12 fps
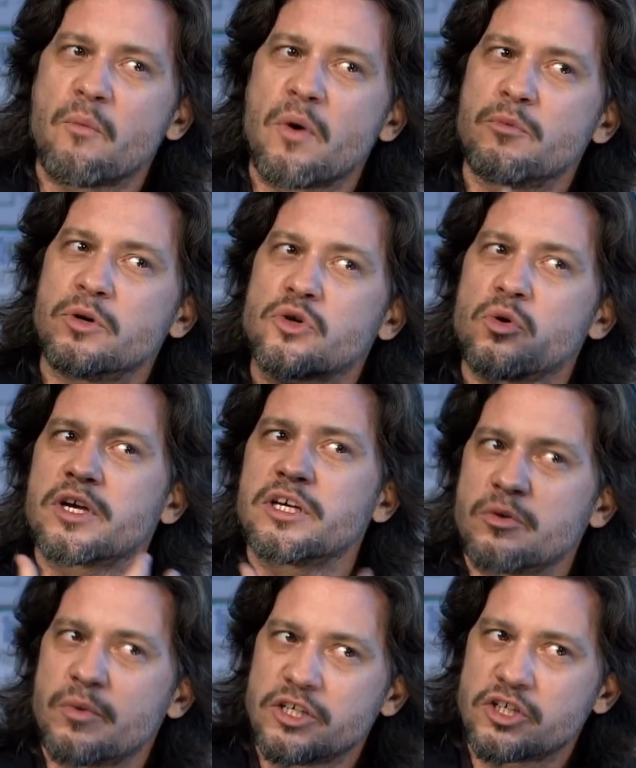when we're talking
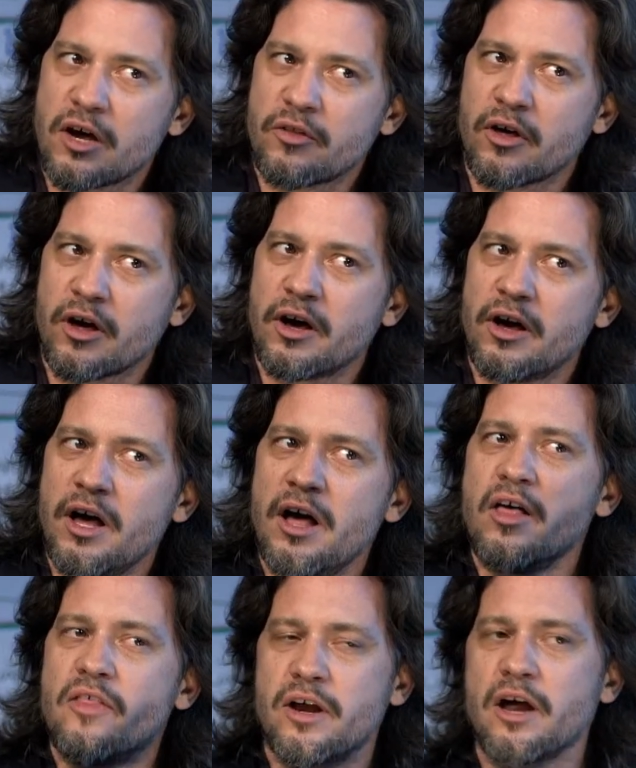to each other,
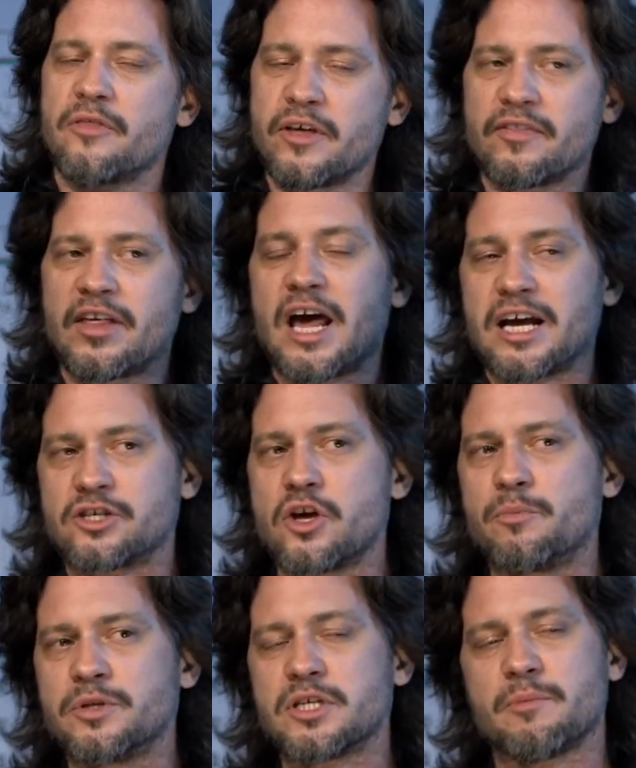then I think that actually
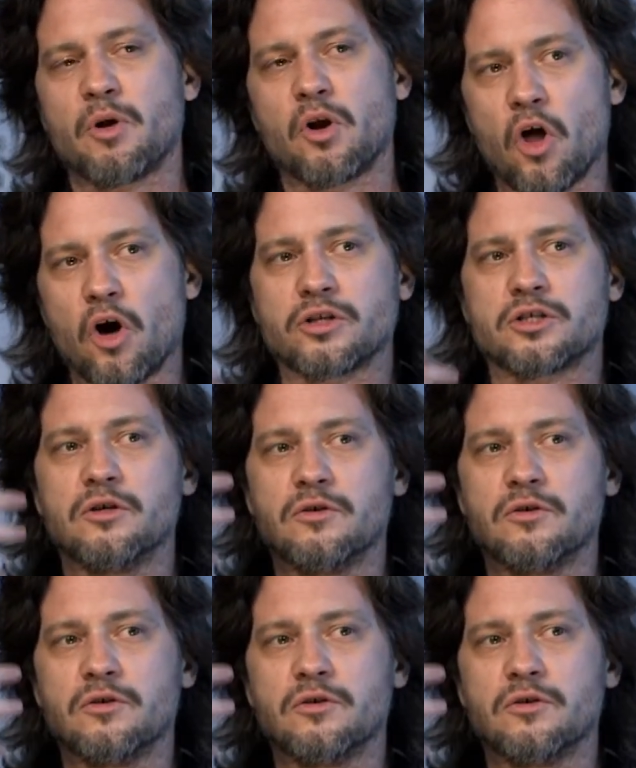opens up a lot of